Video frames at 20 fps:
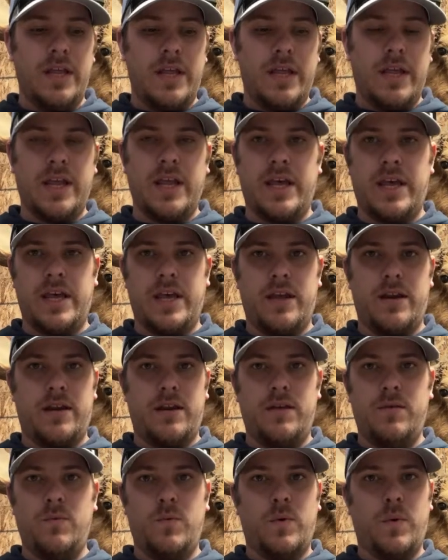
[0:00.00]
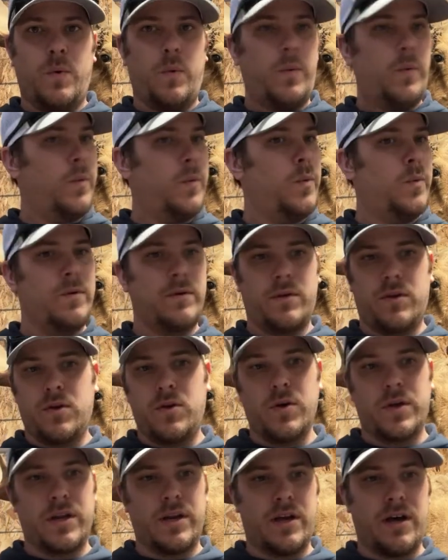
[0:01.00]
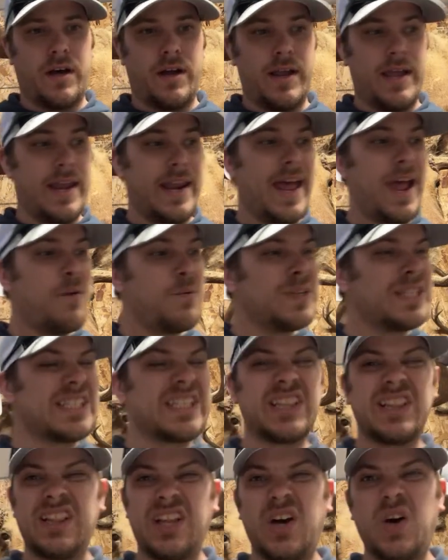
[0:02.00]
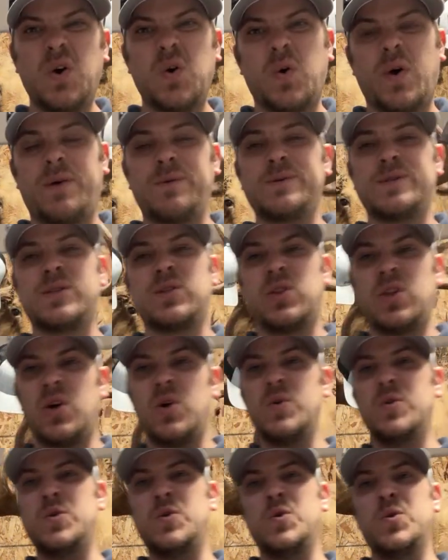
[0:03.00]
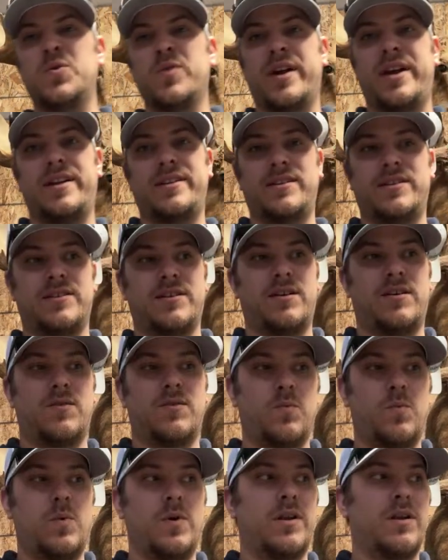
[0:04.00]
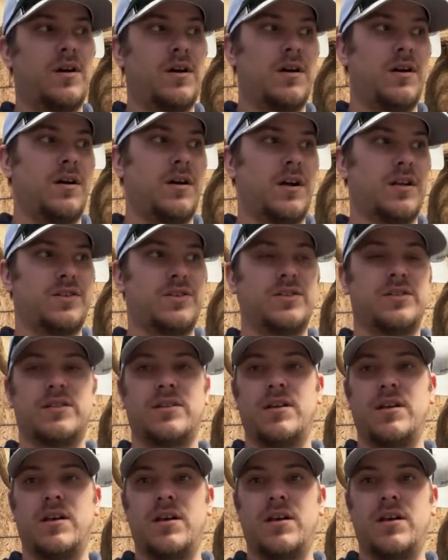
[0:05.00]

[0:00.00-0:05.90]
and it was cooking hot. And I was low. I was low 2 grains on what Hotchkins...